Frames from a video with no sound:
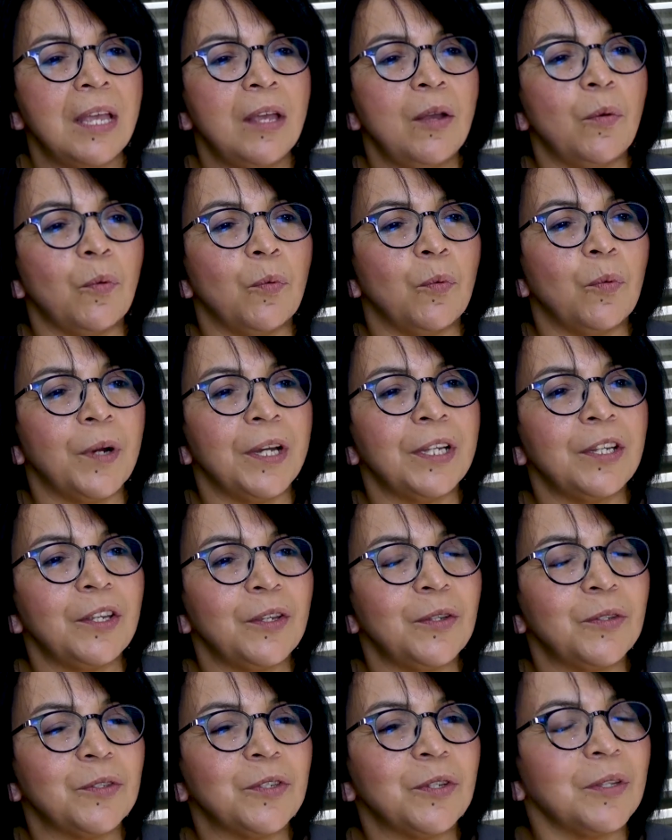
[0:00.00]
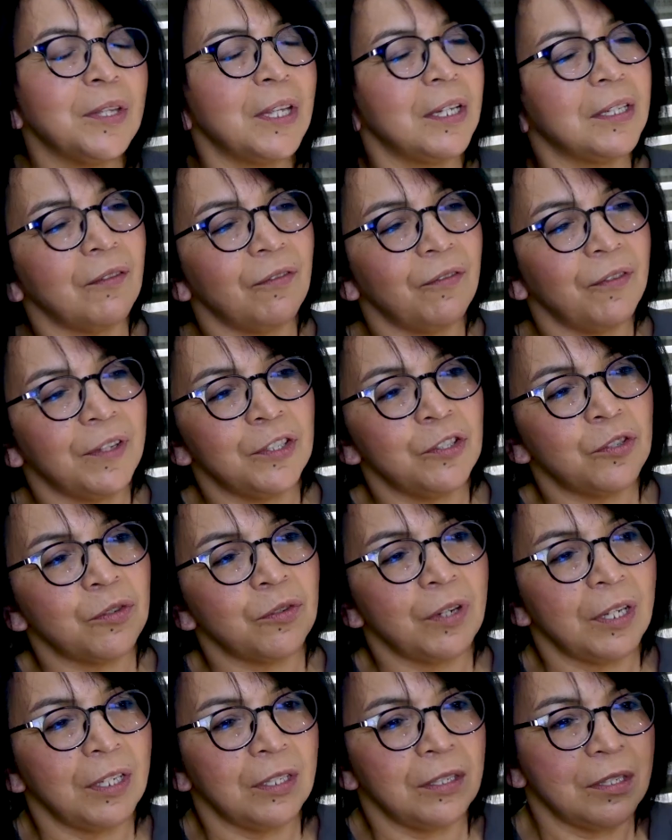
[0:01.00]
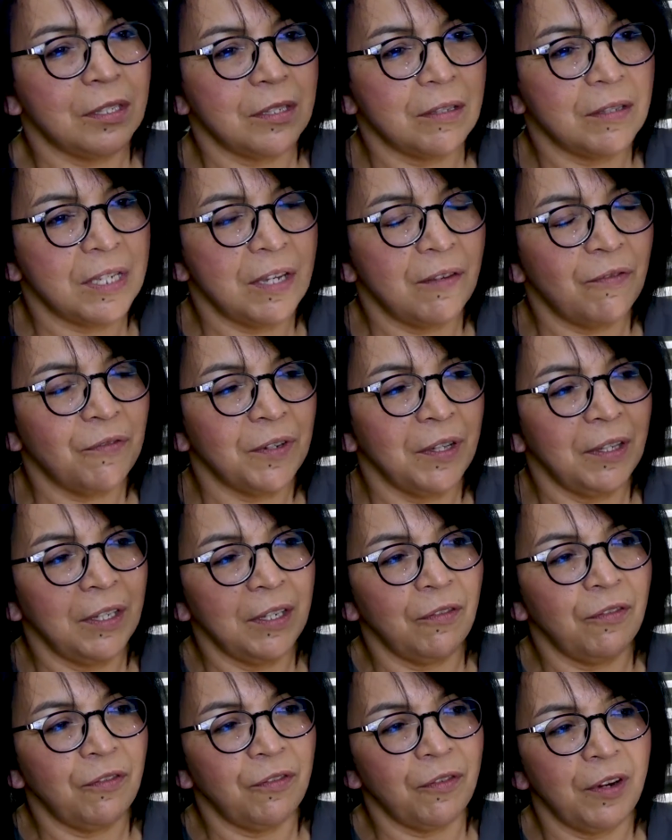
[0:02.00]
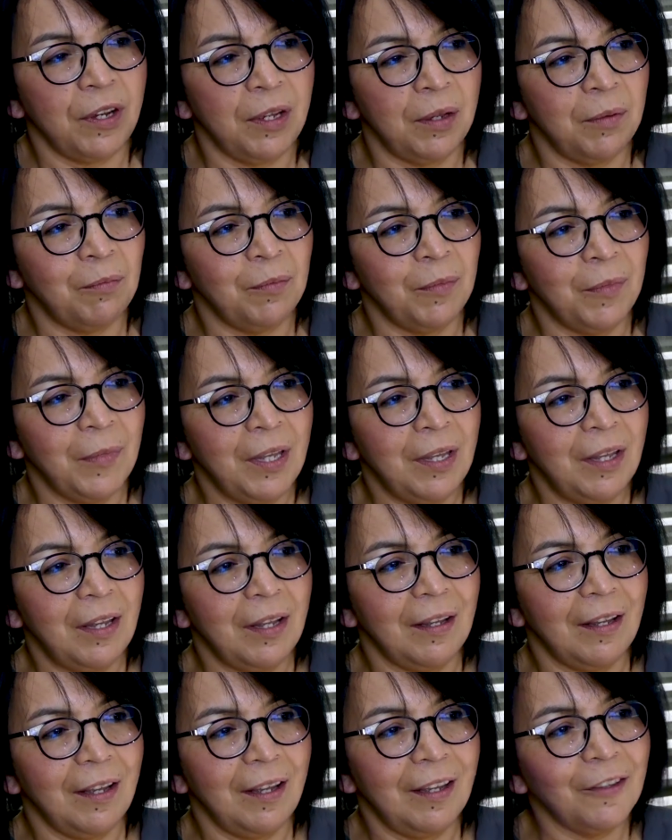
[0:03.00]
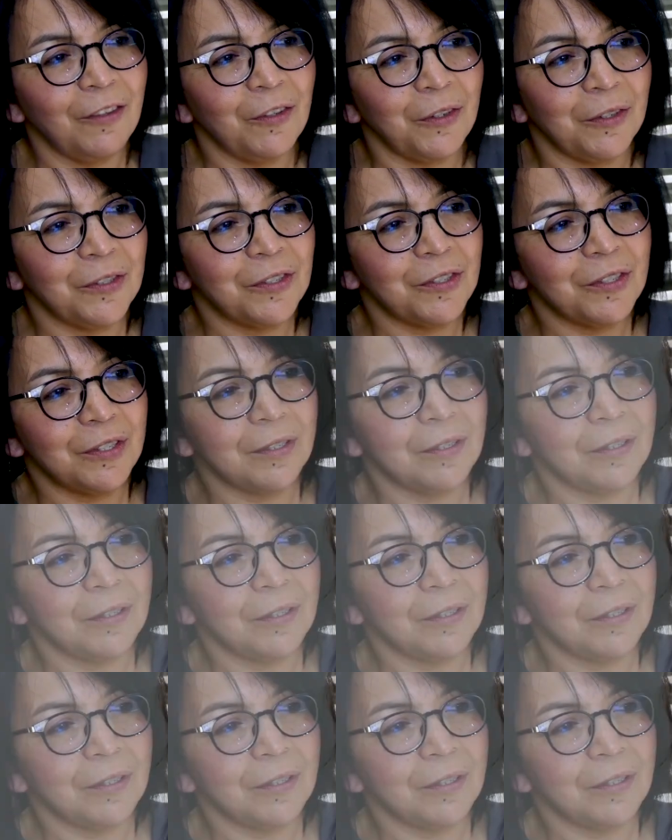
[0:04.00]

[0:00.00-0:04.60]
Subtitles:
What do you do that differentiates differently from others?